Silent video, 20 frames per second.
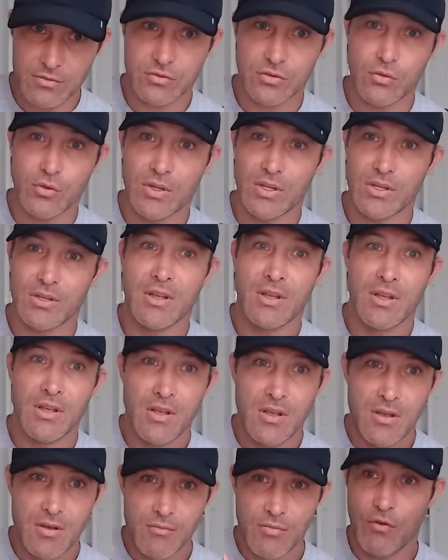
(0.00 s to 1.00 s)
they're doing
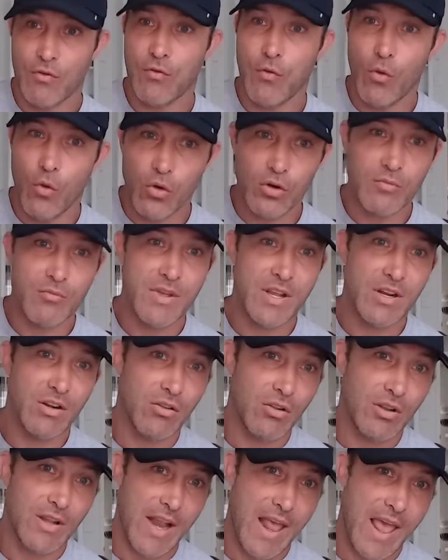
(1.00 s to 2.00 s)
before,
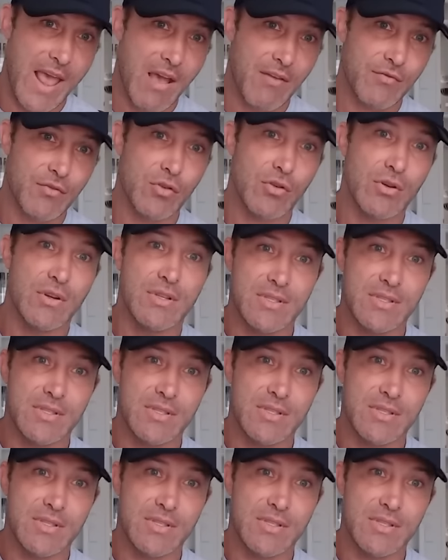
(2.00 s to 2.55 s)
middle, and after,